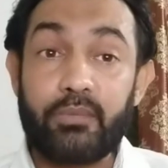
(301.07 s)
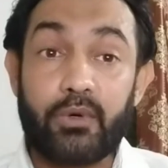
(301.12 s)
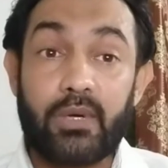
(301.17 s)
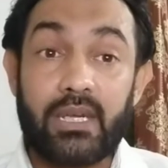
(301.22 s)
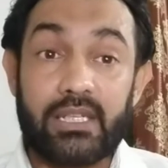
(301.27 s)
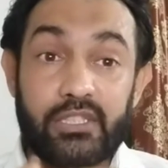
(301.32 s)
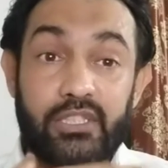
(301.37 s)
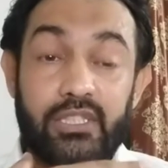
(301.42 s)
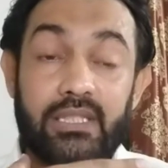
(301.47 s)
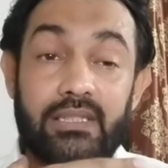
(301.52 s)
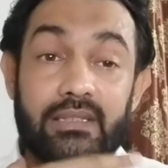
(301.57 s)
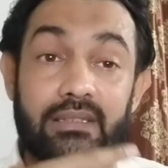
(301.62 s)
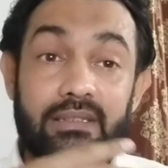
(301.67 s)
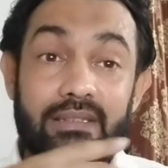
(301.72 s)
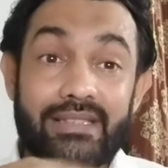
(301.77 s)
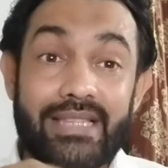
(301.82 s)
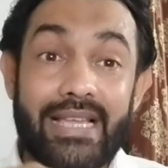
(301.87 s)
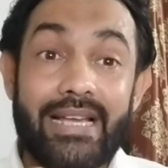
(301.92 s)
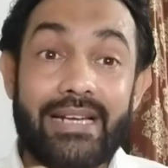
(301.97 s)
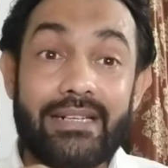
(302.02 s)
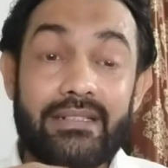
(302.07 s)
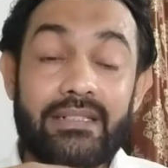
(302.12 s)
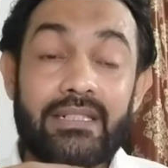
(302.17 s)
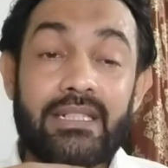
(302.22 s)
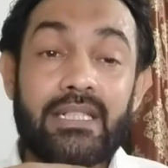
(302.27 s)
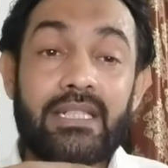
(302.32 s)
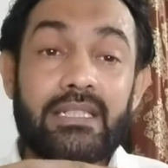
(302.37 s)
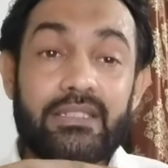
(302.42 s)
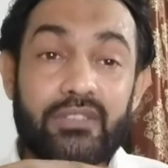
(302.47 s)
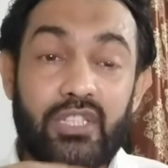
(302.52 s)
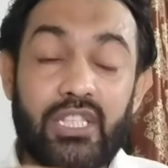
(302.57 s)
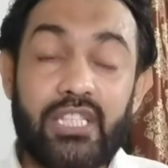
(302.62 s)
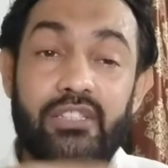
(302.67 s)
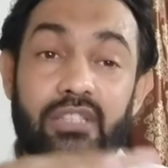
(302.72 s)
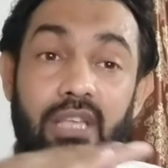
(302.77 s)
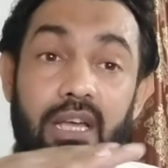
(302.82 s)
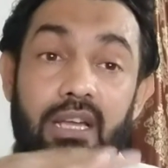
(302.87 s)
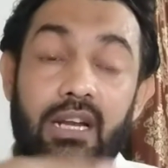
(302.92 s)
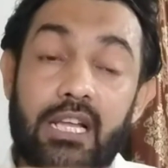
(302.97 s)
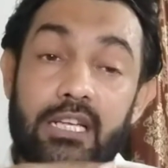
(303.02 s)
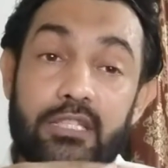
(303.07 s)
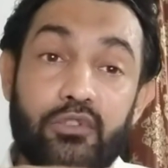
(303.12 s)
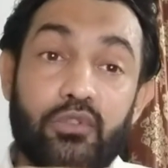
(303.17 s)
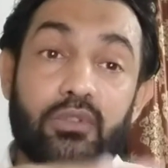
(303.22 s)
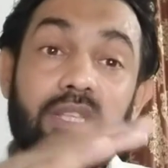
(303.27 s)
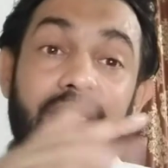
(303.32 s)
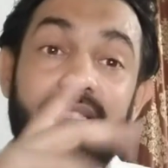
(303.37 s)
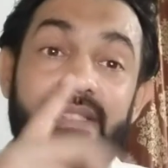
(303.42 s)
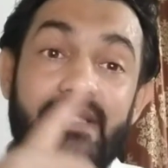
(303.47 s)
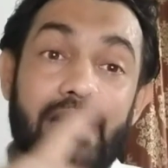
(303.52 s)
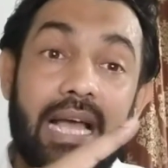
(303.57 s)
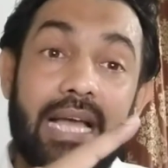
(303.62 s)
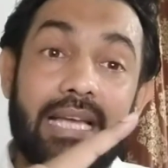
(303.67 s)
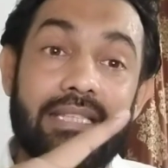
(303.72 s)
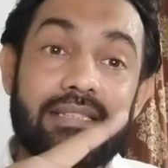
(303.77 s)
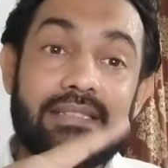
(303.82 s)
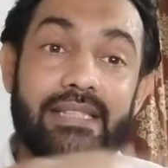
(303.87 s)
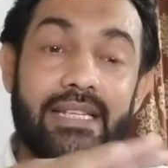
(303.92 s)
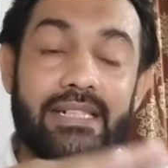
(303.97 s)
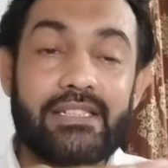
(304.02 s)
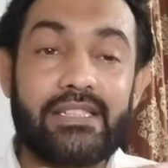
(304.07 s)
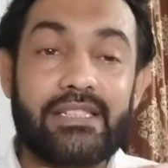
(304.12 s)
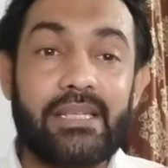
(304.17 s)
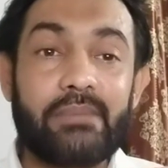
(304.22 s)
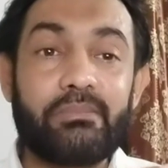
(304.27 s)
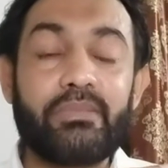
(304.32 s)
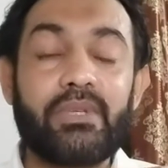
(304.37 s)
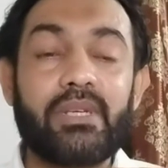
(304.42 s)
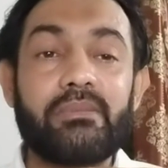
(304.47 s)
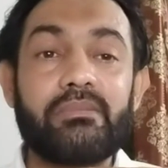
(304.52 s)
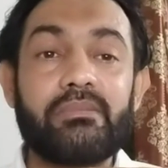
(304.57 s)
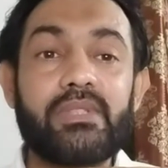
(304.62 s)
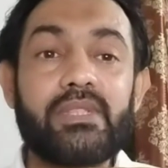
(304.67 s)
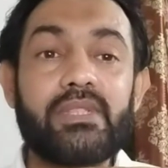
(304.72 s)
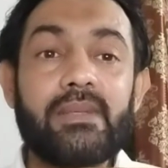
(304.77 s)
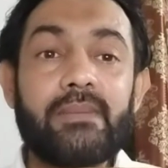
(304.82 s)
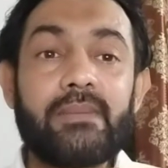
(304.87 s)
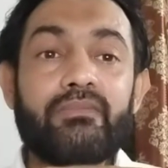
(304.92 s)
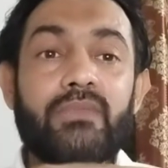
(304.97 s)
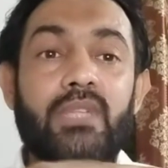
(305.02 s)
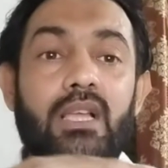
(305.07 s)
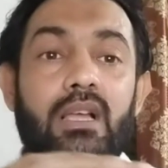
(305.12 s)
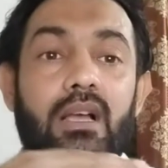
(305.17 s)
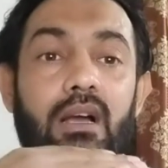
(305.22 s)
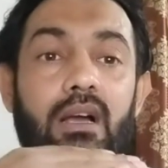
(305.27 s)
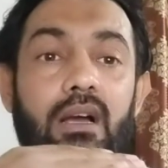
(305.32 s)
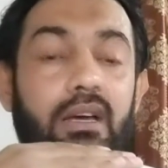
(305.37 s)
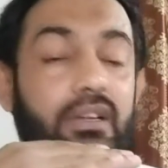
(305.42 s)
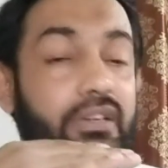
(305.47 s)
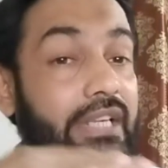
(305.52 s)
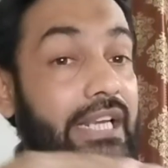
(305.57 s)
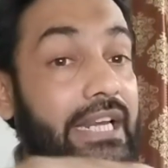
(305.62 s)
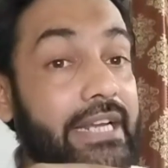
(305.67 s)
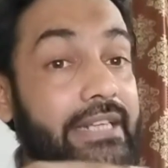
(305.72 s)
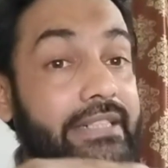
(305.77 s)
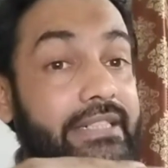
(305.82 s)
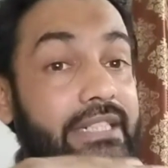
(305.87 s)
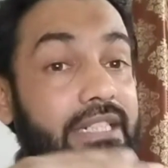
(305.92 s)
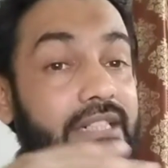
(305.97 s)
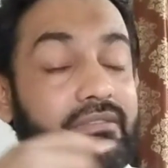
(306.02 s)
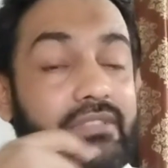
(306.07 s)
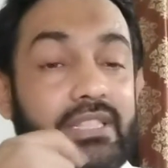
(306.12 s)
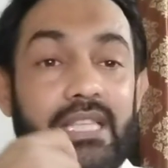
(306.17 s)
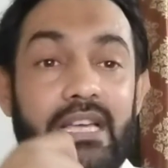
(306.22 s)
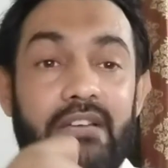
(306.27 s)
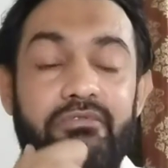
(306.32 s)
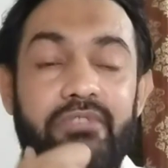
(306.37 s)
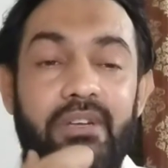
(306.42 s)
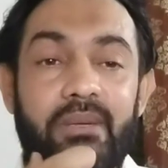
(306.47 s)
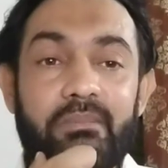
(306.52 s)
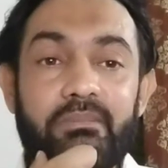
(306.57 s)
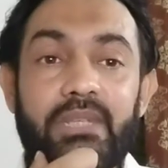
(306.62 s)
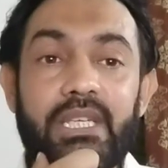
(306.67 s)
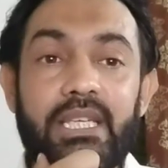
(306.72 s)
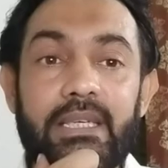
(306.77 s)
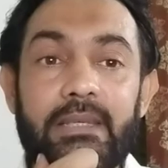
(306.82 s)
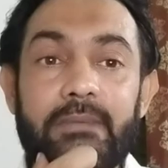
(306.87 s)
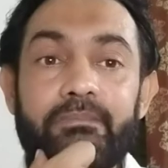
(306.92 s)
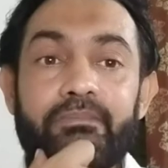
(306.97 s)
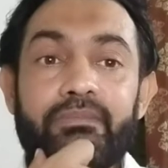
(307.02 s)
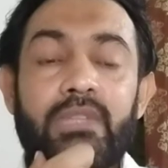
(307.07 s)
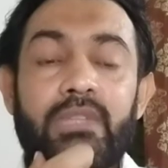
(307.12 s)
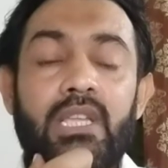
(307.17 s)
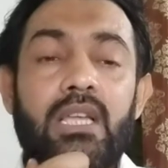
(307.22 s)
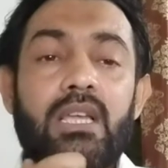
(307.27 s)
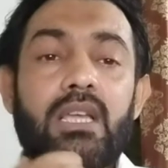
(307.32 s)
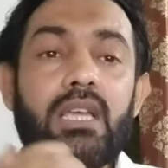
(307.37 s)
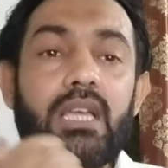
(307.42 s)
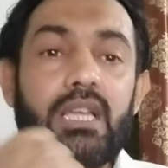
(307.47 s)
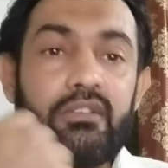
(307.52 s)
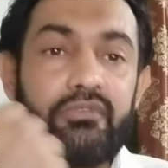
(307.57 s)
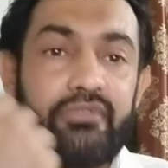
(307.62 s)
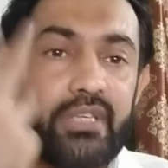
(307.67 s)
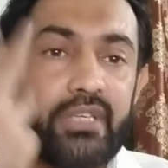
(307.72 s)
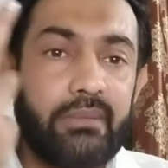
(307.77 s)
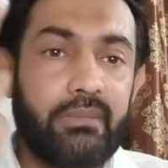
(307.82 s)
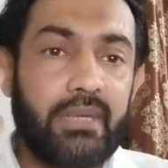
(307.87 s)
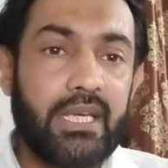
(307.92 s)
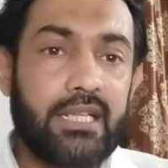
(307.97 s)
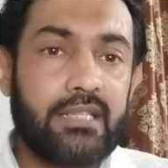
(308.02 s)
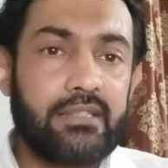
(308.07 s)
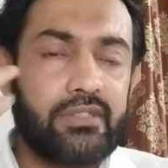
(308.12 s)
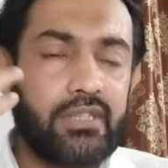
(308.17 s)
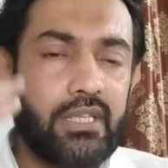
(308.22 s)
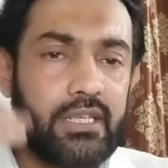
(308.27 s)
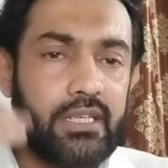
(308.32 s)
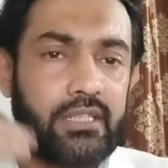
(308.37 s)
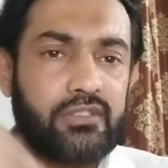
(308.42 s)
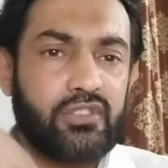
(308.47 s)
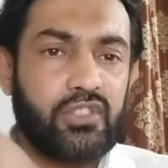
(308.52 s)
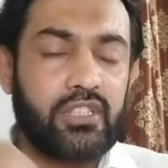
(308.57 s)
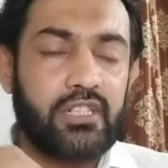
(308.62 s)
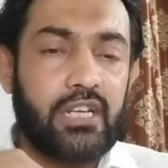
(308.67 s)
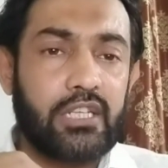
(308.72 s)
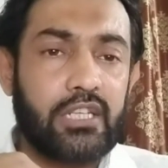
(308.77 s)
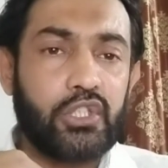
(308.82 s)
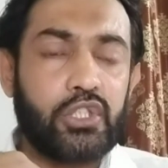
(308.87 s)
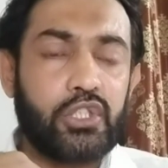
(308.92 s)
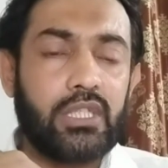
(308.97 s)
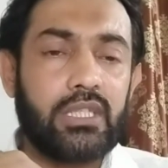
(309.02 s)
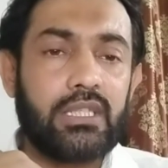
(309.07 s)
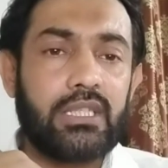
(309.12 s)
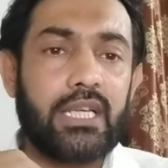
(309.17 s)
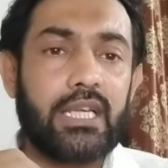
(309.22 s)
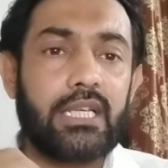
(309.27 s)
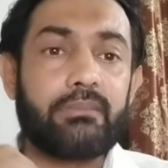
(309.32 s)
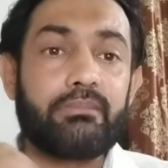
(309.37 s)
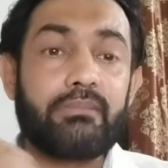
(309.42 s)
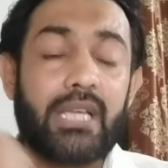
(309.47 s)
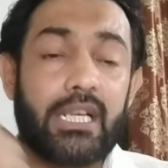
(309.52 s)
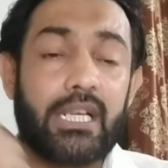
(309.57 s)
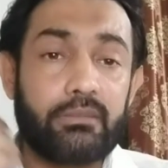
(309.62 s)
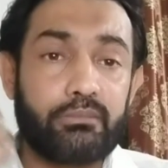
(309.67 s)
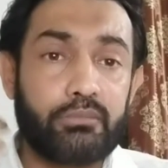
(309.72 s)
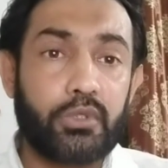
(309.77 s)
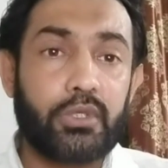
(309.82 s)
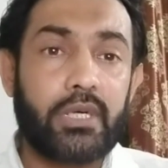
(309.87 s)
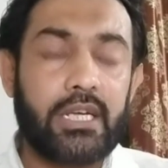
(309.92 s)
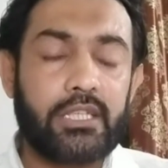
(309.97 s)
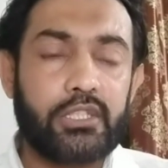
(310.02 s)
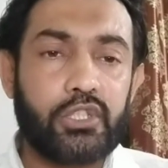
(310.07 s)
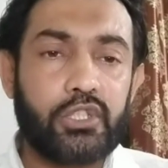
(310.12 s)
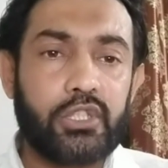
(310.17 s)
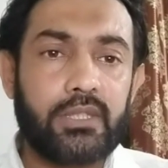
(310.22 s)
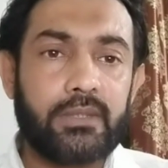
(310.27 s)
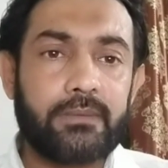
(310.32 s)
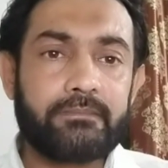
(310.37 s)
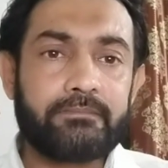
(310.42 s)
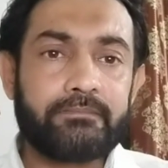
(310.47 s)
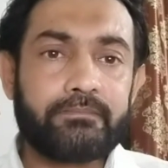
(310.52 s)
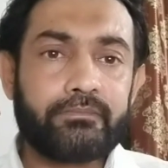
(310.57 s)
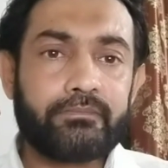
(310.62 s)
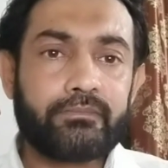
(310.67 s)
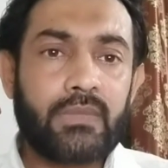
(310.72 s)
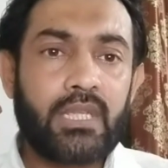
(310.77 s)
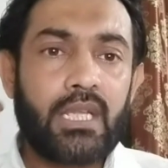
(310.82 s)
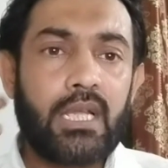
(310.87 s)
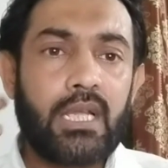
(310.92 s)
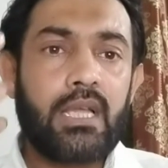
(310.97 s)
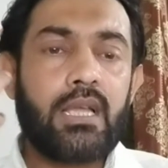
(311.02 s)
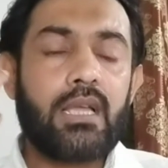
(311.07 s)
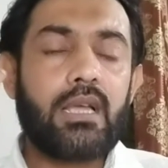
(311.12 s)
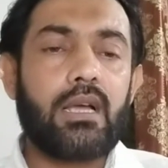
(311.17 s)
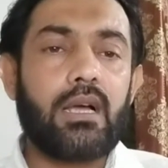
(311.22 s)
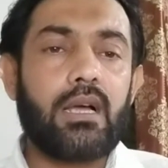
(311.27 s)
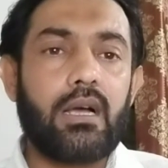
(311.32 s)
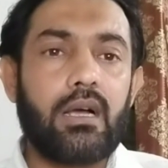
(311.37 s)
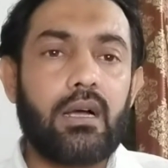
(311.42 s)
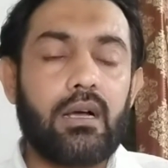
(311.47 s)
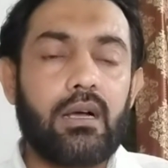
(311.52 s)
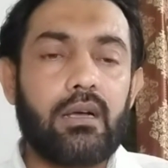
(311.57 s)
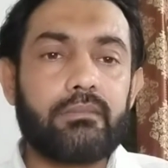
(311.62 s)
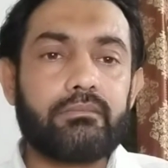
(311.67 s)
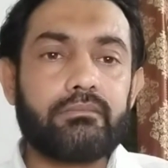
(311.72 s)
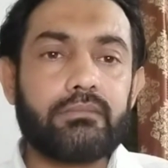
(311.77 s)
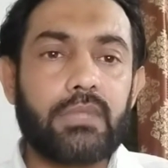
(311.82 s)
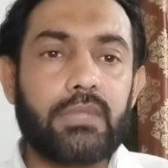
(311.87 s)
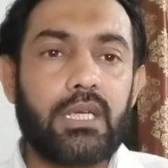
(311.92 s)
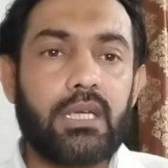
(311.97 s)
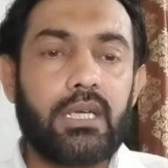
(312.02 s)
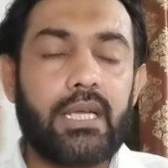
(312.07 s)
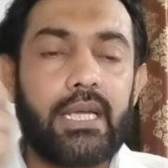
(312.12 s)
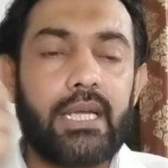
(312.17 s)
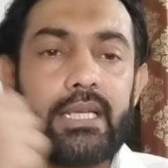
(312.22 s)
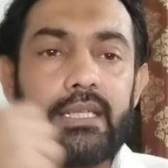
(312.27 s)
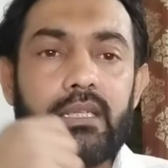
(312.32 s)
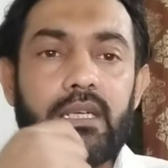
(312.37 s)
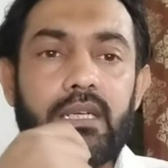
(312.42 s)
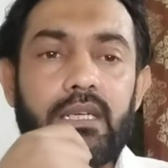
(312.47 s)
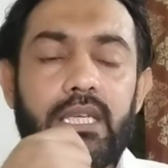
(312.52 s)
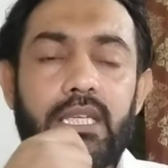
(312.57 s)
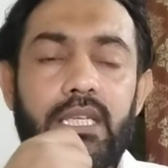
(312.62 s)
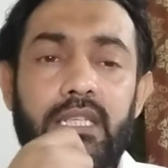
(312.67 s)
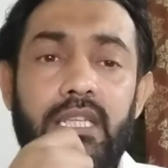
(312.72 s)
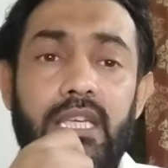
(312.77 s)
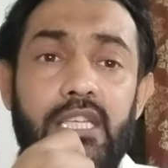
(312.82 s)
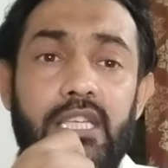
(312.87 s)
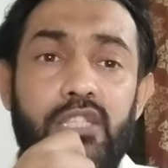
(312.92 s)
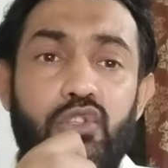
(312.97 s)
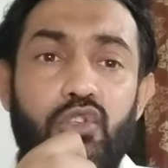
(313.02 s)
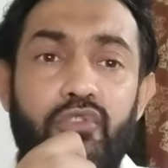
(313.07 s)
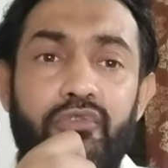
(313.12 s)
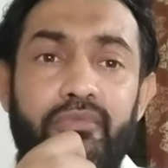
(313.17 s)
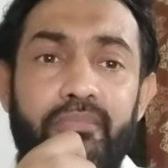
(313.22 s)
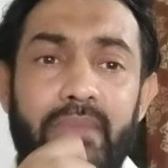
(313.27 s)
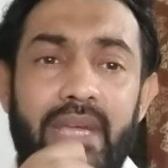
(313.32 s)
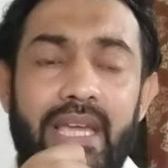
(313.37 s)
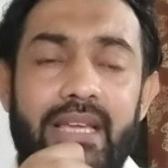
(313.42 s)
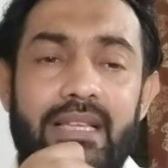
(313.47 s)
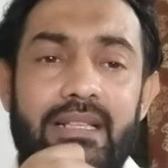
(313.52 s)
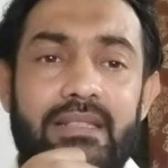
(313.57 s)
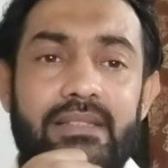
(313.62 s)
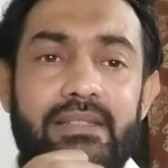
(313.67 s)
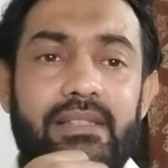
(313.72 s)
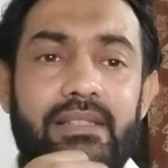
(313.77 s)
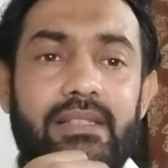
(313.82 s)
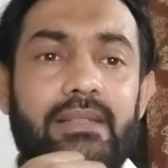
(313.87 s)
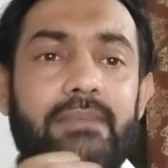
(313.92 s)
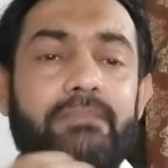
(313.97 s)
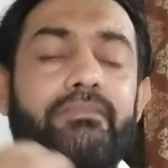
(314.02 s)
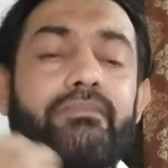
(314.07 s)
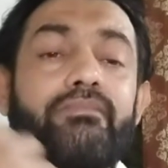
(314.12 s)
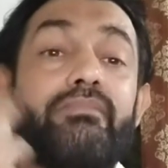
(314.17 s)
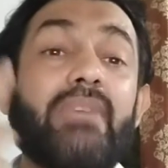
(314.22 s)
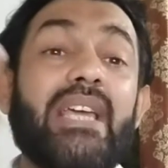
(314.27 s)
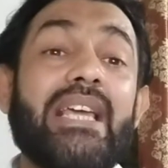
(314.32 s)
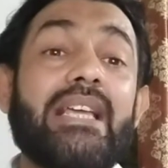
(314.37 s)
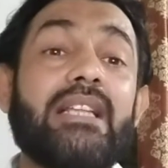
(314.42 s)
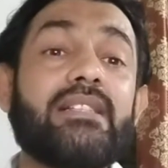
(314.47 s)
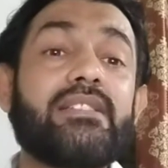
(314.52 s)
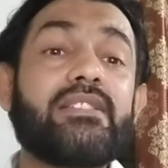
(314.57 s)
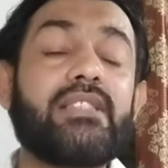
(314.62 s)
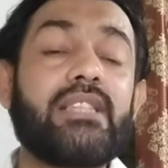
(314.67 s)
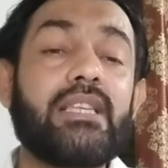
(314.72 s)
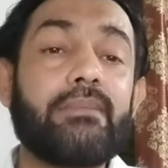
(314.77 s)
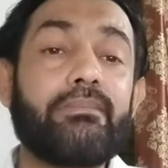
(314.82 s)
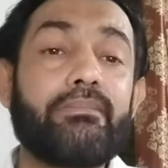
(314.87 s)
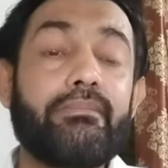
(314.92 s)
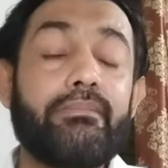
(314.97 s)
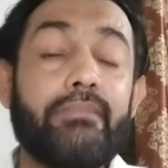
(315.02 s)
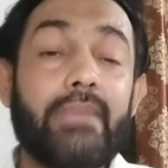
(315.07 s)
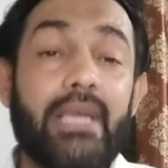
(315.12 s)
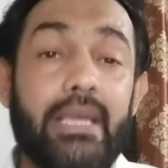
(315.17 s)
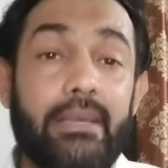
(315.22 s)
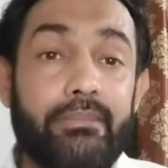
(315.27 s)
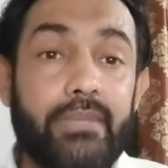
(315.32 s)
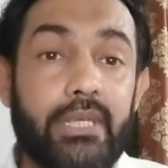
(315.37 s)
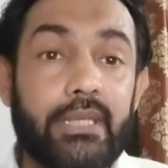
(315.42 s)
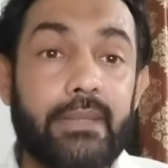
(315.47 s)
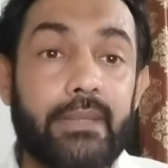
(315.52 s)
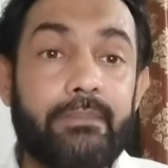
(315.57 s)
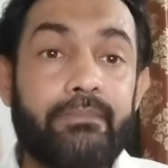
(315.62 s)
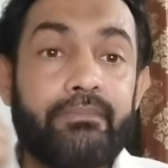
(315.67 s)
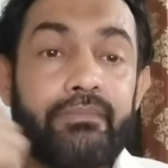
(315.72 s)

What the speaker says: production, that these are also the signs and symptoms related with FMD. In females, there is reduction in milk production, and in case of males they may be